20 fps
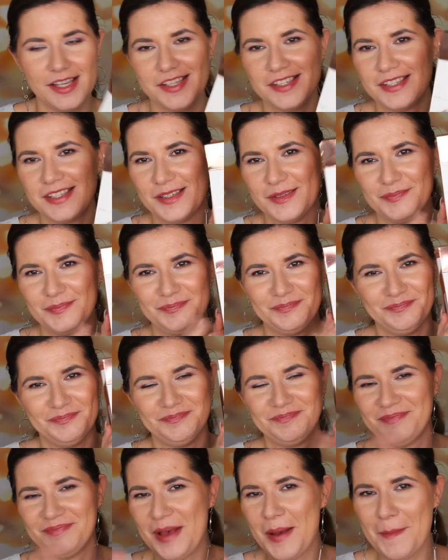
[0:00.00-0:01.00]
is
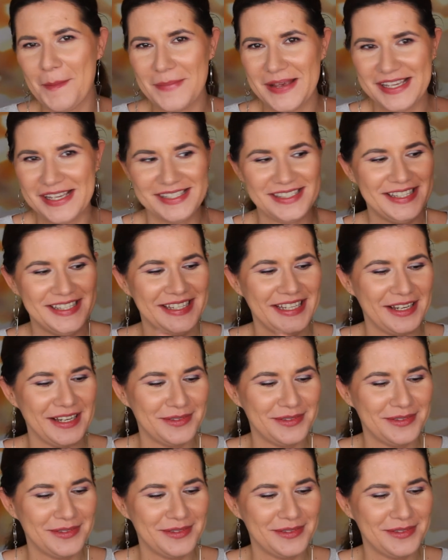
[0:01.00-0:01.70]
amazing.